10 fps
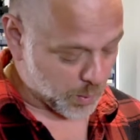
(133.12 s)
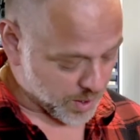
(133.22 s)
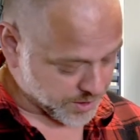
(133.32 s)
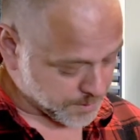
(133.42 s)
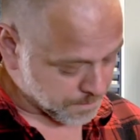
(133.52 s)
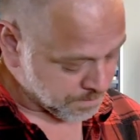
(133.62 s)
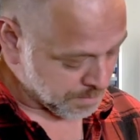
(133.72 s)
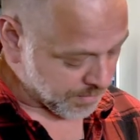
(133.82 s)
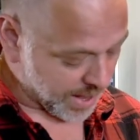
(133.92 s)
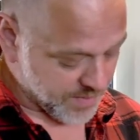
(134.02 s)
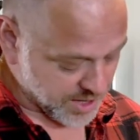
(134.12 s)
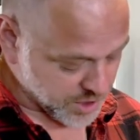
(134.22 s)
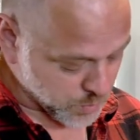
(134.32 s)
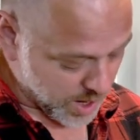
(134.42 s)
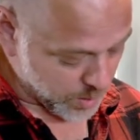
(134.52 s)
we wanted. And that
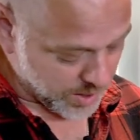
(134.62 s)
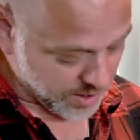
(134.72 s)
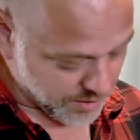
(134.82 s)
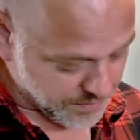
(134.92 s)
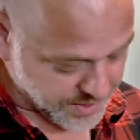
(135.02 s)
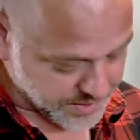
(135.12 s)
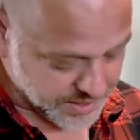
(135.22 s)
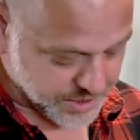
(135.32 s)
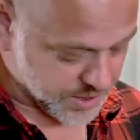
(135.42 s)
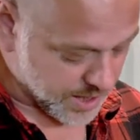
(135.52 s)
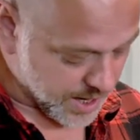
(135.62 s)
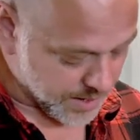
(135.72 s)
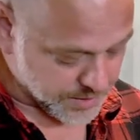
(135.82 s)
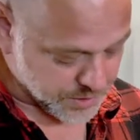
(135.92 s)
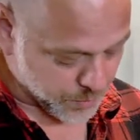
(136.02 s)
is why we uh, fitted this, uh, this